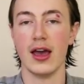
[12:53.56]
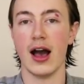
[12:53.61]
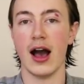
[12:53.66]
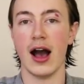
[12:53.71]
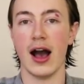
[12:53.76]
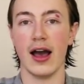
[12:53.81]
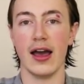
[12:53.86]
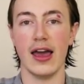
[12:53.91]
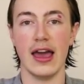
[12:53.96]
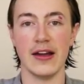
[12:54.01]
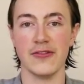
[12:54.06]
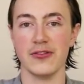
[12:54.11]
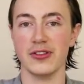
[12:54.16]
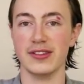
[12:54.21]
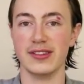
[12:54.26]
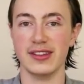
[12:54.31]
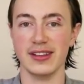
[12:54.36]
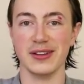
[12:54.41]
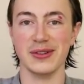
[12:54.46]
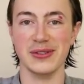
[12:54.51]
uh, every
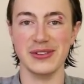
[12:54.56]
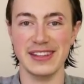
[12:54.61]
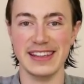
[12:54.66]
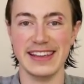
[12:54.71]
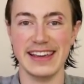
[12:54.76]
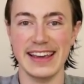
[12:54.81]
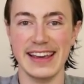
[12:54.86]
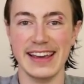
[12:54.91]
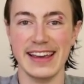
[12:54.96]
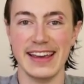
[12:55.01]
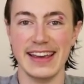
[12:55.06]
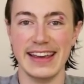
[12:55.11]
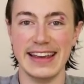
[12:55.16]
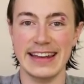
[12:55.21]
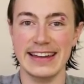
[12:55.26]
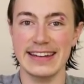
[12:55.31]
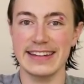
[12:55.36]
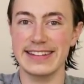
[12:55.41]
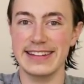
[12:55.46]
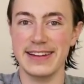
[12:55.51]
single year
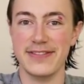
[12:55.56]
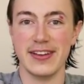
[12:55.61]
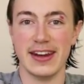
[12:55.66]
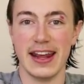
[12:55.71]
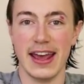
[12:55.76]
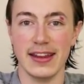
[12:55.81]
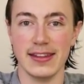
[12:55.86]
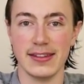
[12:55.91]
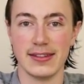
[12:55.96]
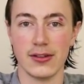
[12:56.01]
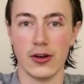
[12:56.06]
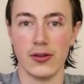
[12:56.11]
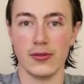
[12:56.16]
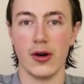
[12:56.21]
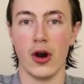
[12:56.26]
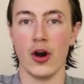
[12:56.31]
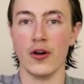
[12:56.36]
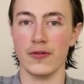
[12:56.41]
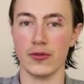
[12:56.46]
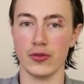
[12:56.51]
in dividends.
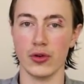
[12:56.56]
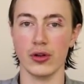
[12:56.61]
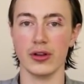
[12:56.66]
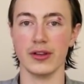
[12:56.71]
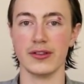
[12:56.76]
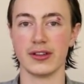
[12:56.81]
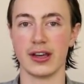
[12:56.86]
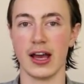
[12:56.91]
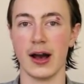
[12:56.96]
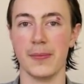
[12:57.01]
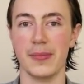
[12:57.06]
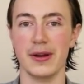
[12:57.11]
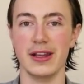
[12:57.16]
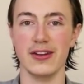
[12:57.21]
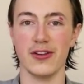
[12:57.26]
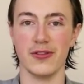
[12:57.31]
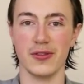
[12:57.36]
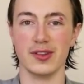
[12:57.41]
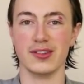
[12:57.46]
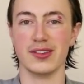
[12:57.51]
Overall, as a
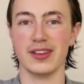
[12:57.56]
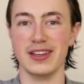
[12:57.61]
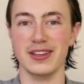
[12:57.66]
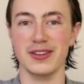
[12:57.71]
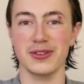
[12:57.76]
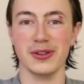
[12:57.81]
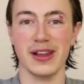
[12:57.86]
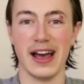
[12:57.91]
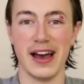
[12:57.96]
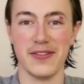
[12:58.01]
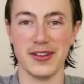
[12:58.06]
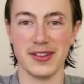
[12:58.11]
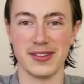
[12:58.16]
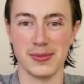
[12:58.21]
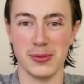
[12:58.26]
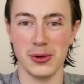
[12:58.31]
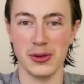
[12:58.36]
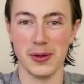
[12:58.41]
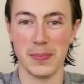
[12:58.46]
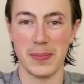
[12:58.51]
company, obviously you'll have a
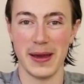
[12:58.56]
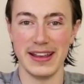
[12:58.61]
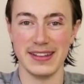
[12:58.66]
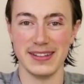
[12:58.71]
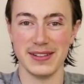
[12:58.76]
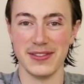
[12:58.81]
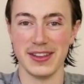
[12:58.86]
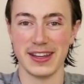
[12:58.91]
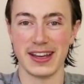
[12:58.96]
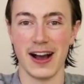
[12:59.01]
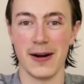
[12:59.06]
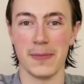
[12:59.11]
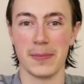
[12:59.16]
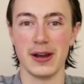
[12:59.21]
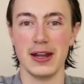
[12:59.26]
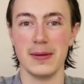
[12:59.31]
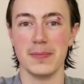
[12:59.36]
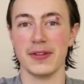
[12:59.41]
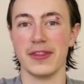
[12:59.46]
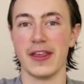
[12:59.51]
smaller piece of the
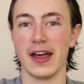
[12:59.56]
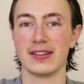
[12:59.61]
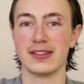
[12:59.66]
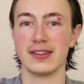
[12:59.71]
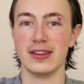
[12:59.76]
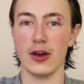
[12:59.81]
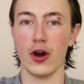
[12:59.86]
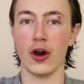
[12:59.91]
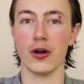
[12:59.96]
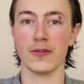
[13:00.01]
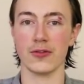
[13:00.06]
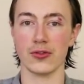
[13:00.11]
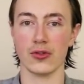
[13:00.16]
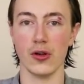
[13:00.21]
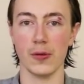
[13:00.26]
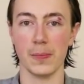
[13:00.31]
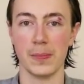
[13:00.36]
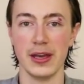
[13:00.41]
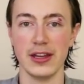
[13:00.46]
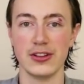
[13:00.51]
company, but that's the
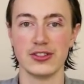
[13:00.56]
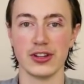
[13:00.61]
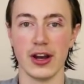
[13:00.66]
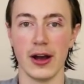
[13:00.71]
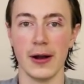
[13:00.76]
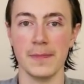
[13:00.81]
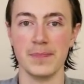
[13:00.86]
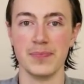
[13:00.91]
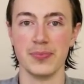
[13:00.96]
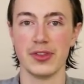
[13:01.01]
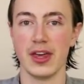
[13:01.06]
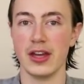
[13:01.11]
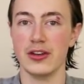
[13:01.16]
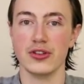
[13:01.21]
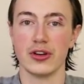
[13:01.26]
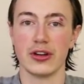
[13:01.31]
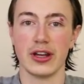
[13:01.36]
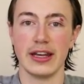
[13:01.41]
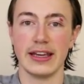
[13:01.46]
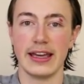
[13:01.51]
overall picture. Then
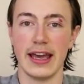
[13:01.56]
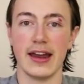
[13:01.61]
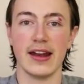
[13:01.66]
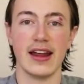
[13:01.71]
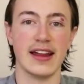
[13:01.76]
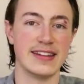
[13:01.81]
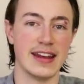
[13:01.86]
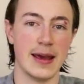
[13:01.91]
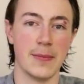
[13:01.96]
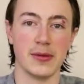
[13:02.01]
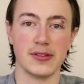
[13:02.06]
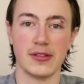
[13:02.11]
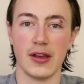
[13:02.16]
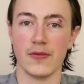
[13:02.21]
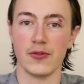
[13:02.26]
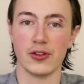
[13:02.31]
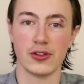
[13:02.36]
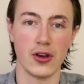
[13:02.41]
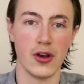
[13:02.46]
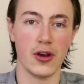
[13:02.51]
you're going to get a
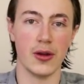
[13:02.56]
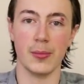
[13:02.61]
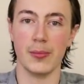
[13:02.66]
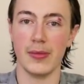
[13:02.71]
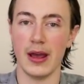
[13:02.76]
10% return